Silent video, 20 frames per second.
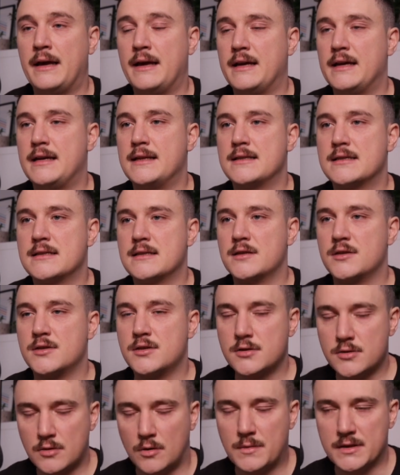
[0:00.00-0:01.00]
it's
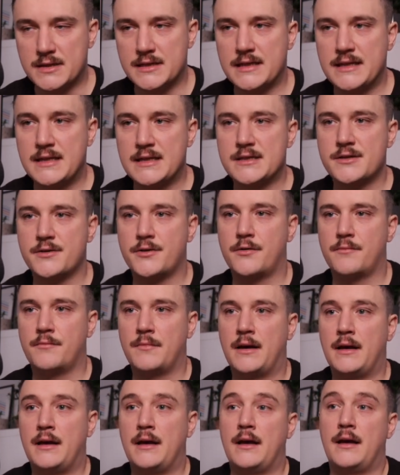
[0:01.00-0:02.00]
so much easier
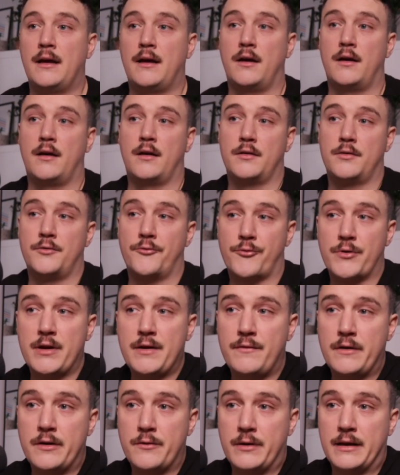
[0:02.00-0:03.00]
to
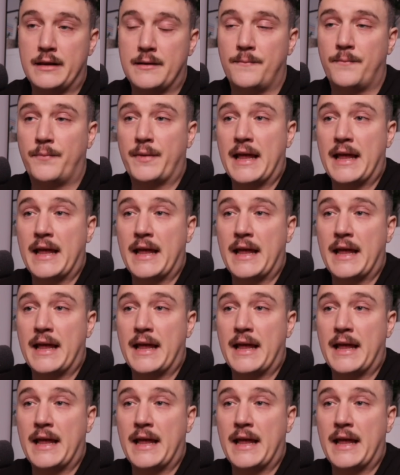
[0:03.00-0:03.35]
review it,